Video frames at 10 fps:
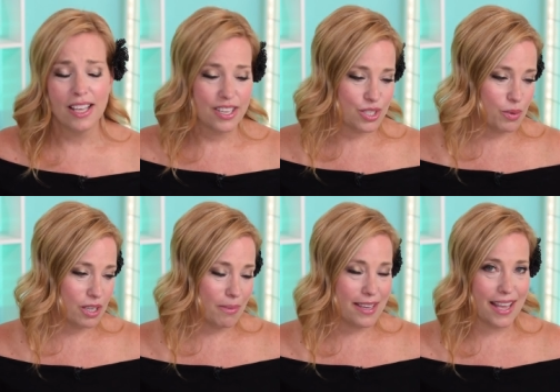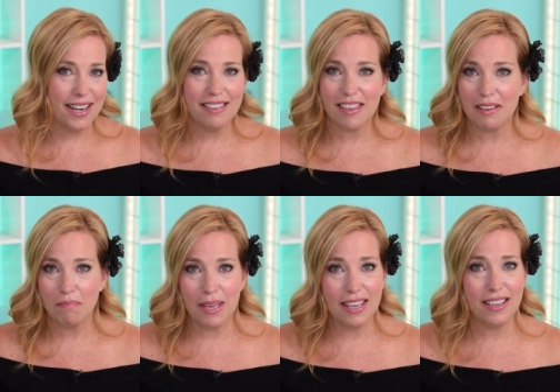So we can make anything
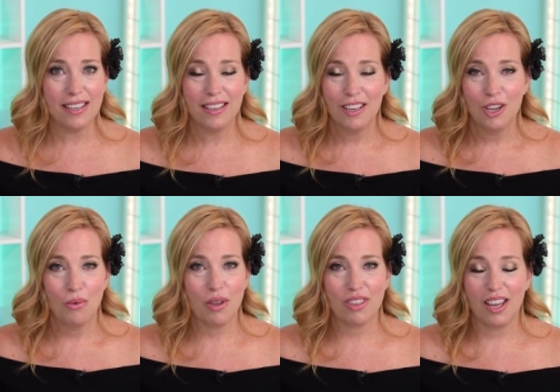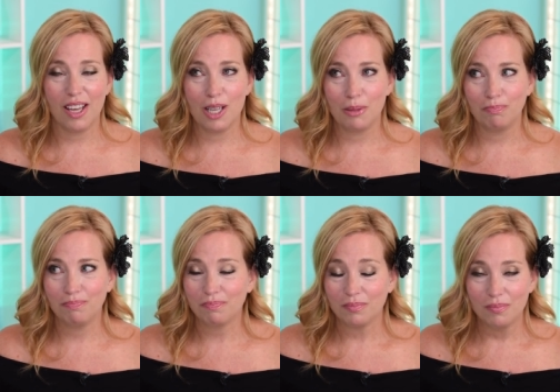pink with a um,
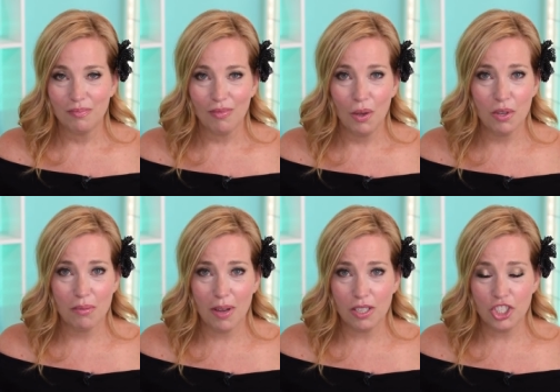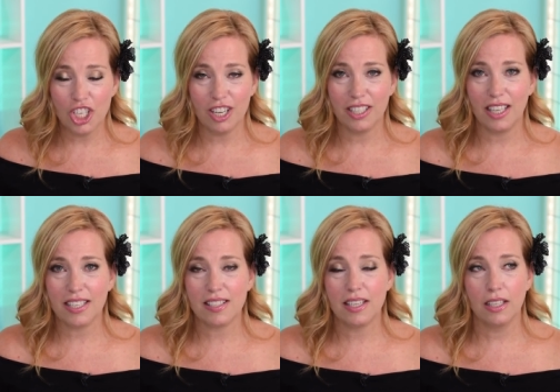with a muddled cherry,
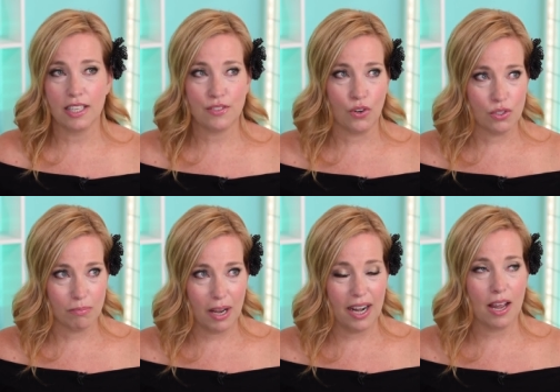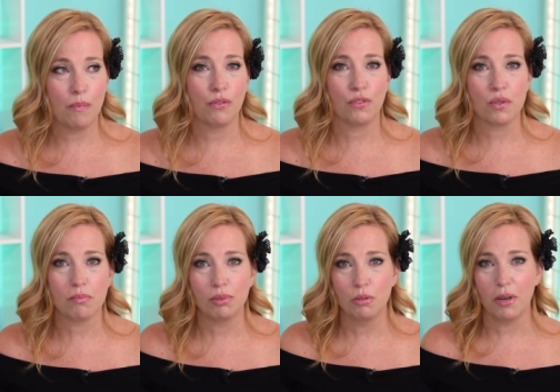like he likes frozen pineapple,
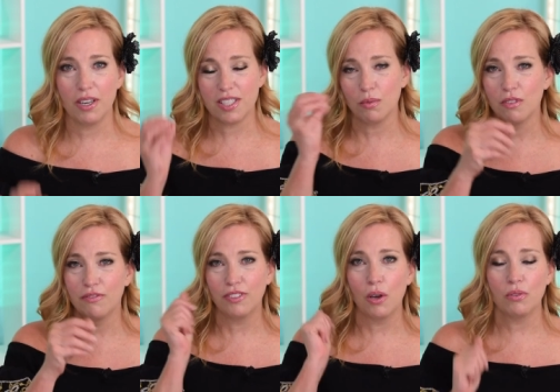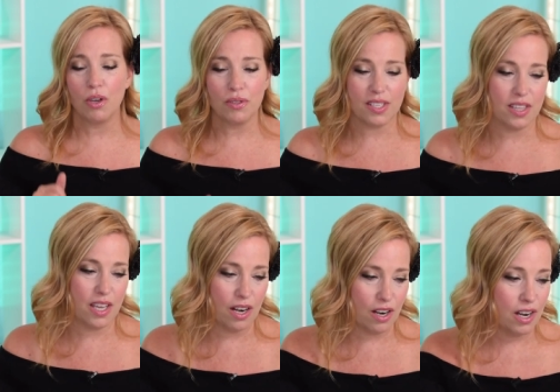frozen blueberry, so we'll float those in
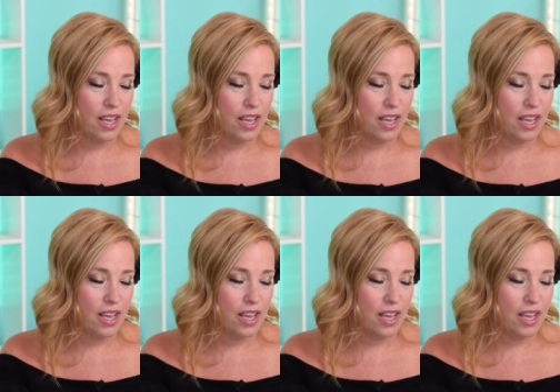there